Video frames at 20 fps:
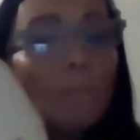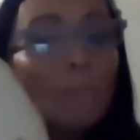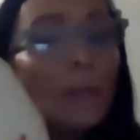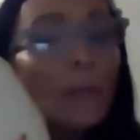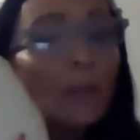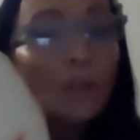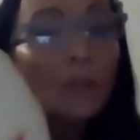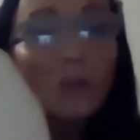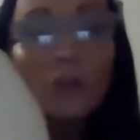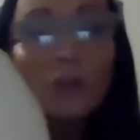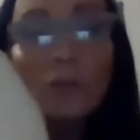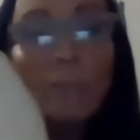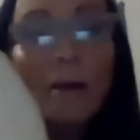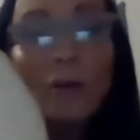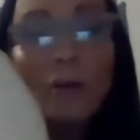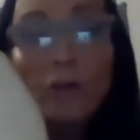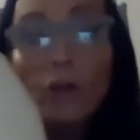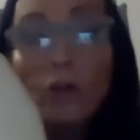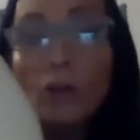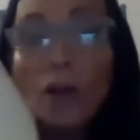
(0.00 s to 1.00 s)
Learn
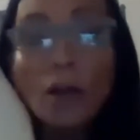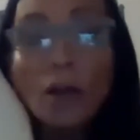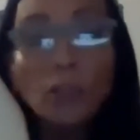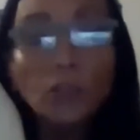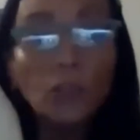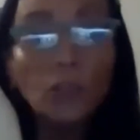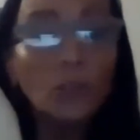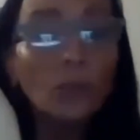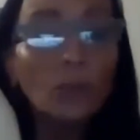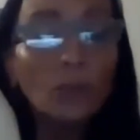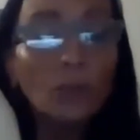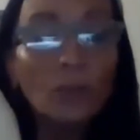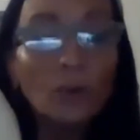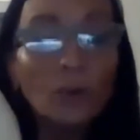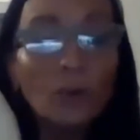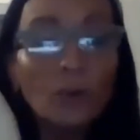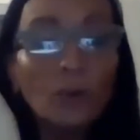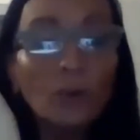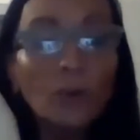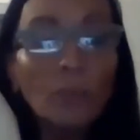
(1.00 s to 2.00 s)
about your culture.
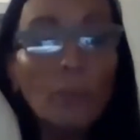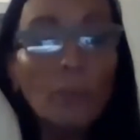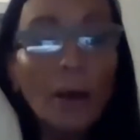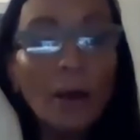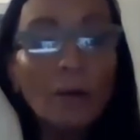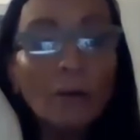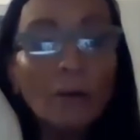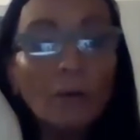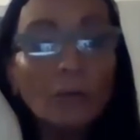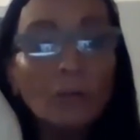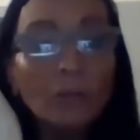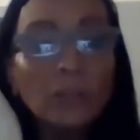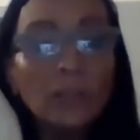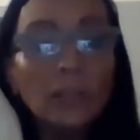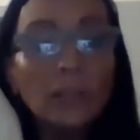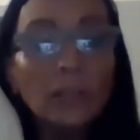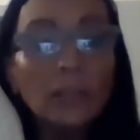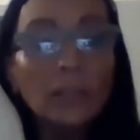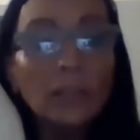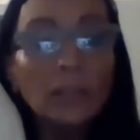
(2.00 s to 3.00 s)
Learn about
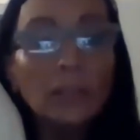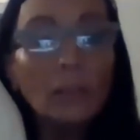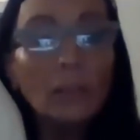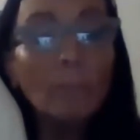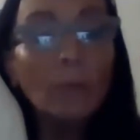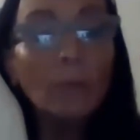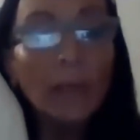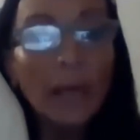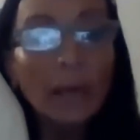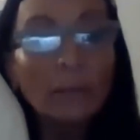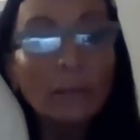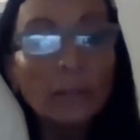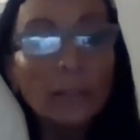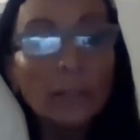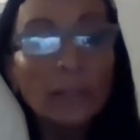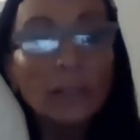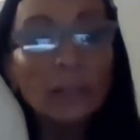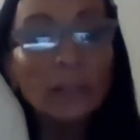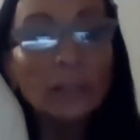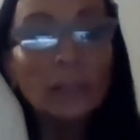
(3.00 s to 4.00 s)
somebody
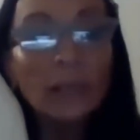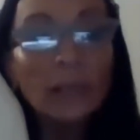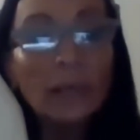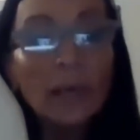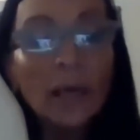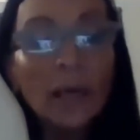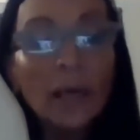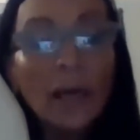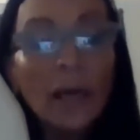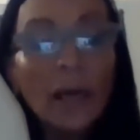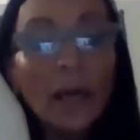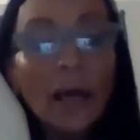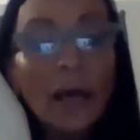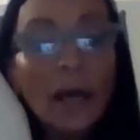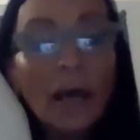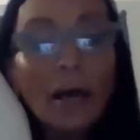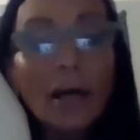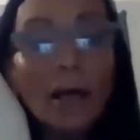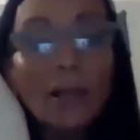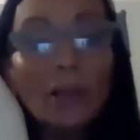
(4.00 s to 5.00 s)
else's.
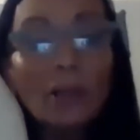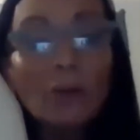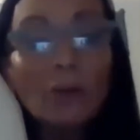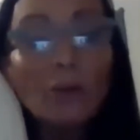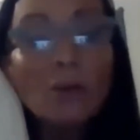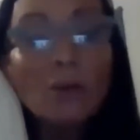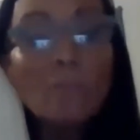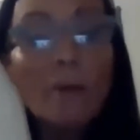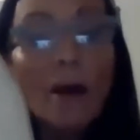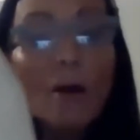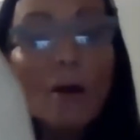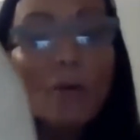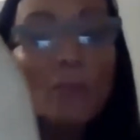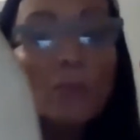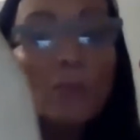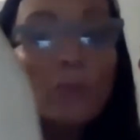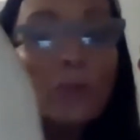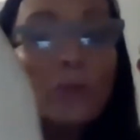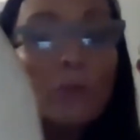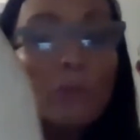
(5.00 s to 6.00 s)
learn
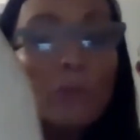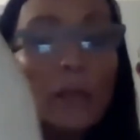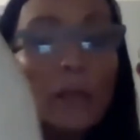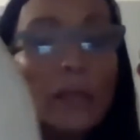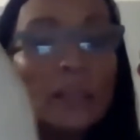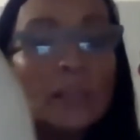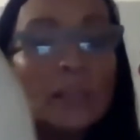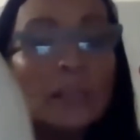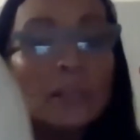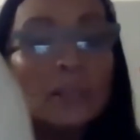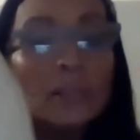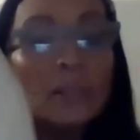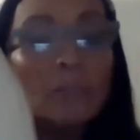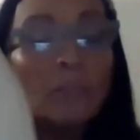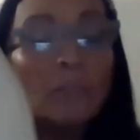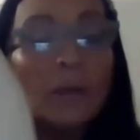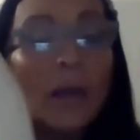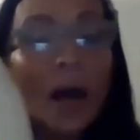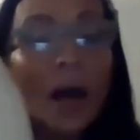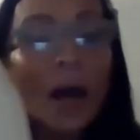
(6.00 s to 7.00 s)
about the reasons
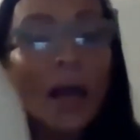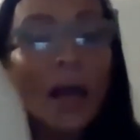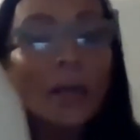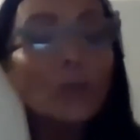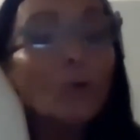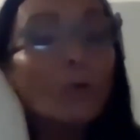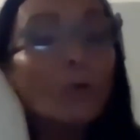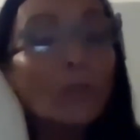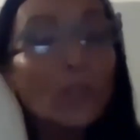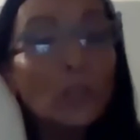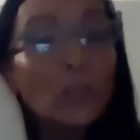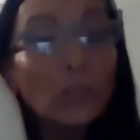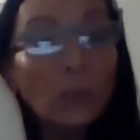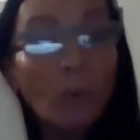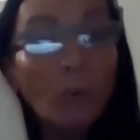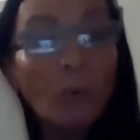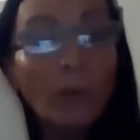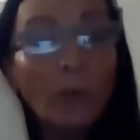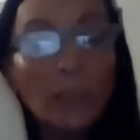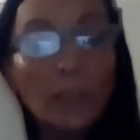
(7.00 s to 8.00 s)
behind or the
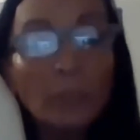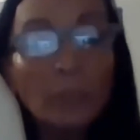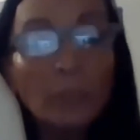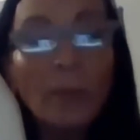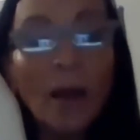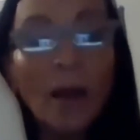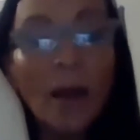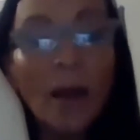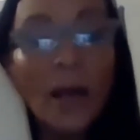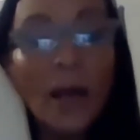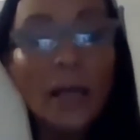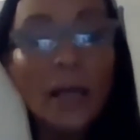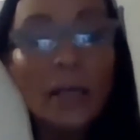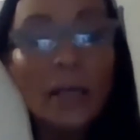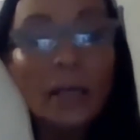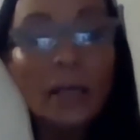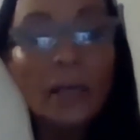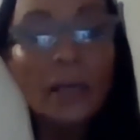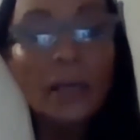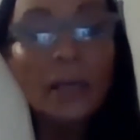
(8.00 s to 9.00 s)
stories
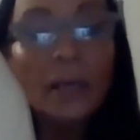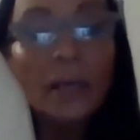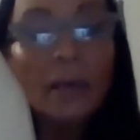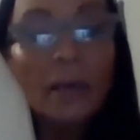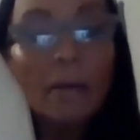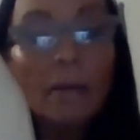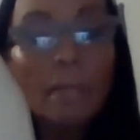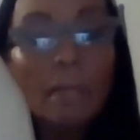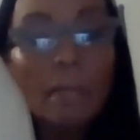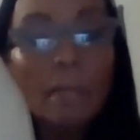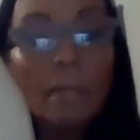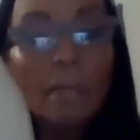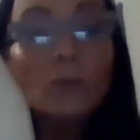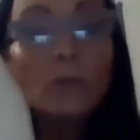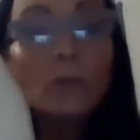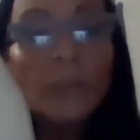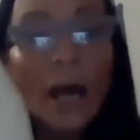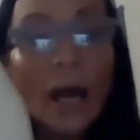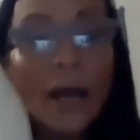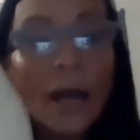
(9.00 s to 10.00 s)
behind
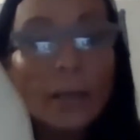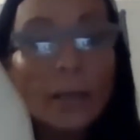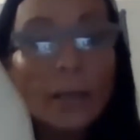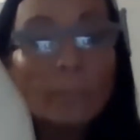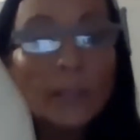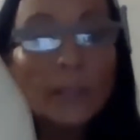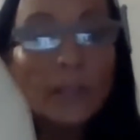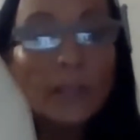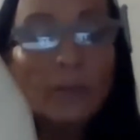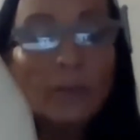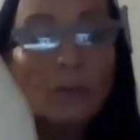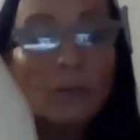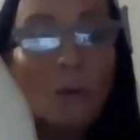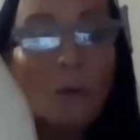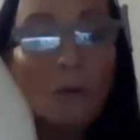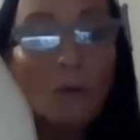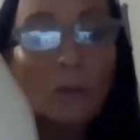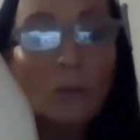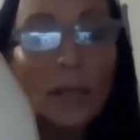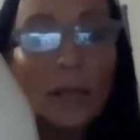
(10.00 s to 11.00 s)
those items that they're
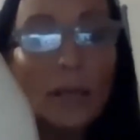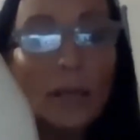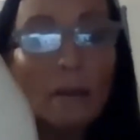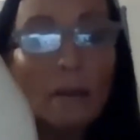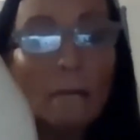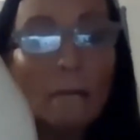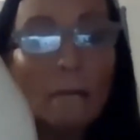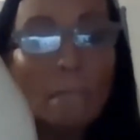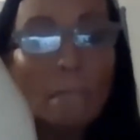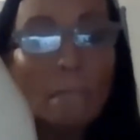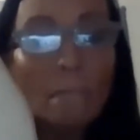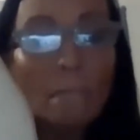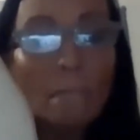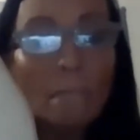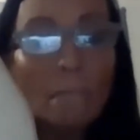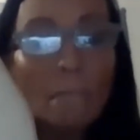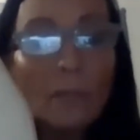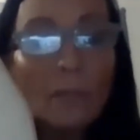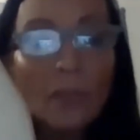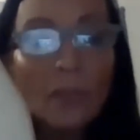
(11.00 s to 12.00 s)
holding.
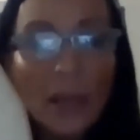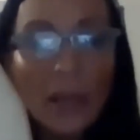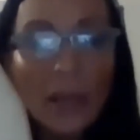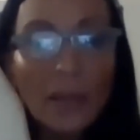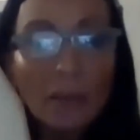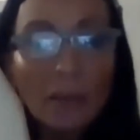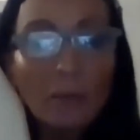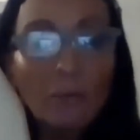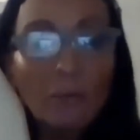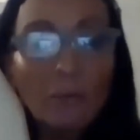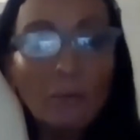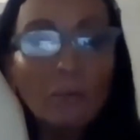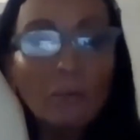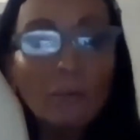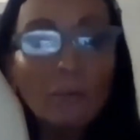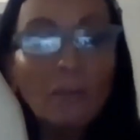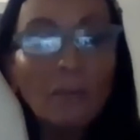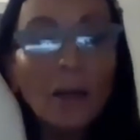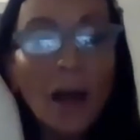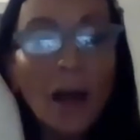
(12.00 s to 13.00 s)
Thank you,
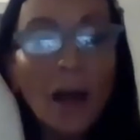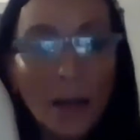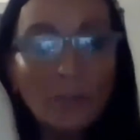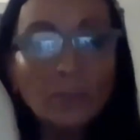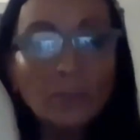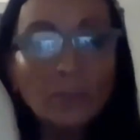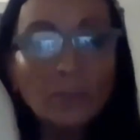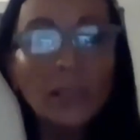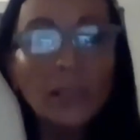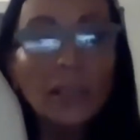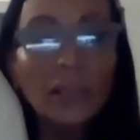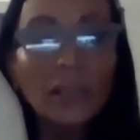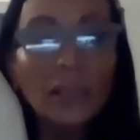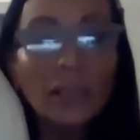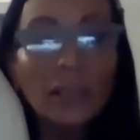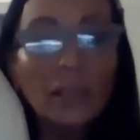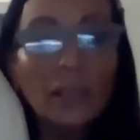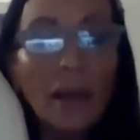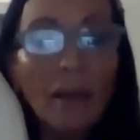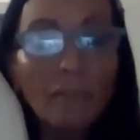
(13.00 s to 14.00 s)

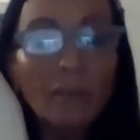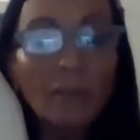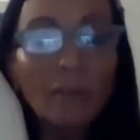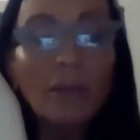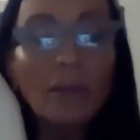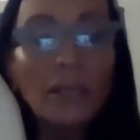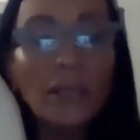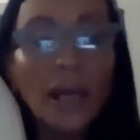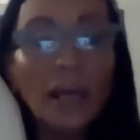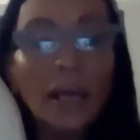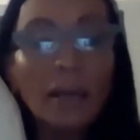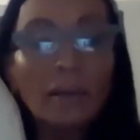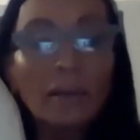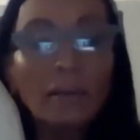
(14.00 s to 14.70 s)
Hotnitson. Have a great day.